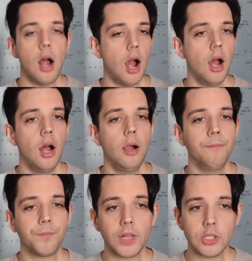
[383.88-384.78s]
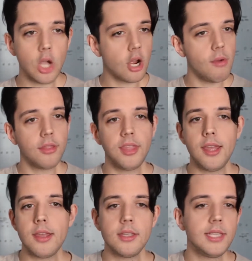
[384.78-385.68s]
talk about
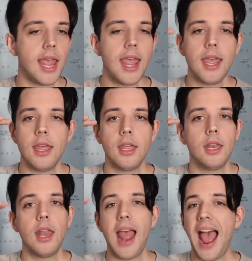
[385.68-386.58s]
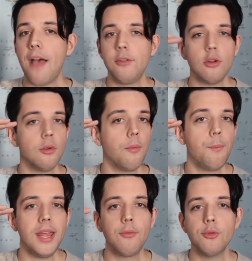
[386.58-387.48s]
things and have your
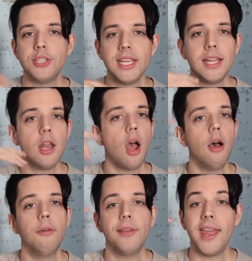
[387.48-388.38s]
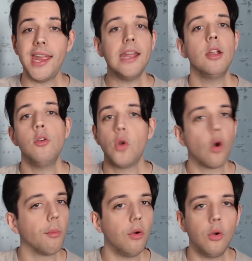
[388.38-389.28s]
big routine of a
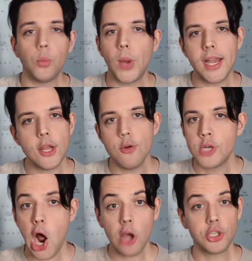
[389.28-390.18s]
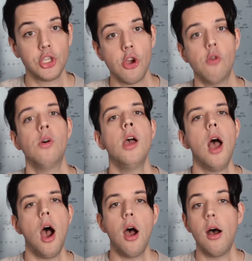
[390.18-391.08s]
normal radio talk show,
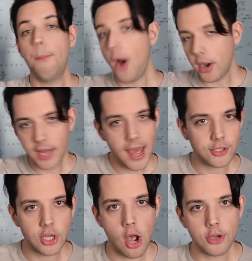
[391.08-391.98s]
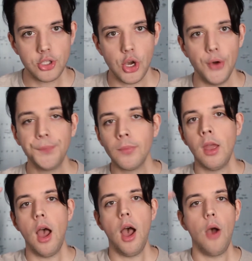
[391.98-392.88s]
podcast talk show,
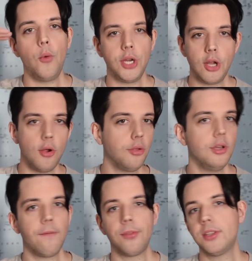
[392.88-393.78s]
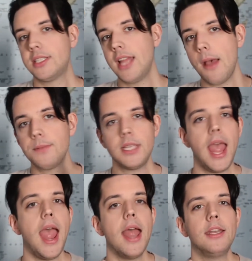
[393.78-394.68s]
where you go through different steps
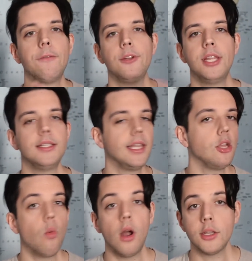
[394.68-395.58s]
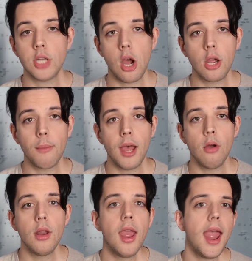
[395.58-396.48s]
and different things that you want to talk
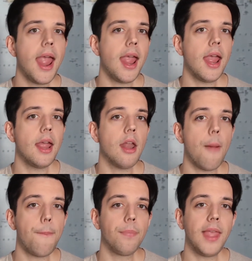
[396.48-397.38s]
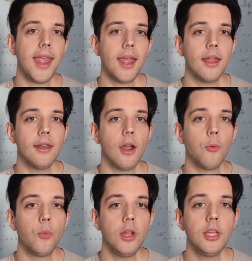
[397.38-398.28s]
about. And a
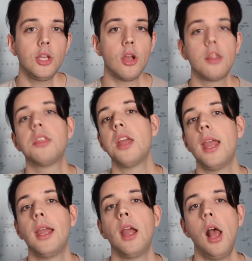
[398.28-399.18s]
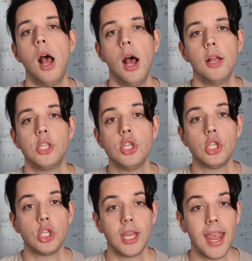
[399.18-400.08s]
really good thing
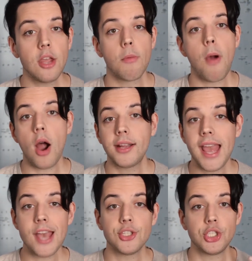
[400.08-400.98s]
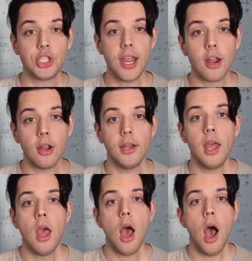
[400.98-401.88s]
to get your podcast shared
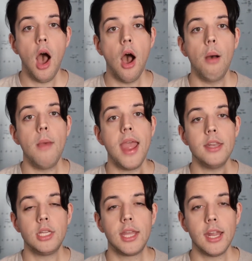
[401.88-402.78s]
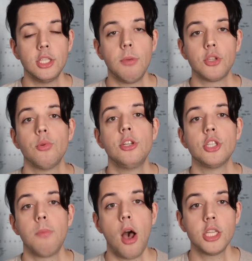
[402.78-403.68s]
and to get as much reach
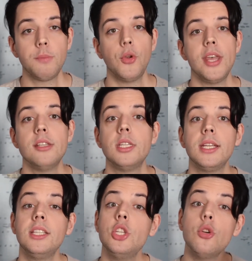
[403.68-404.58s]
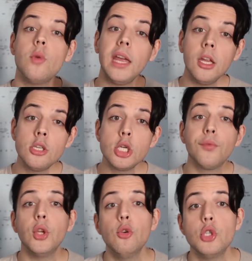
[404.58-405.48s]
as possible is to do
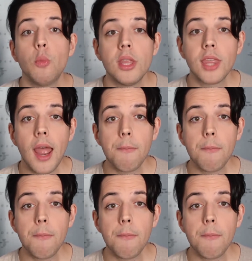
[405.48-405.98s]
interviews with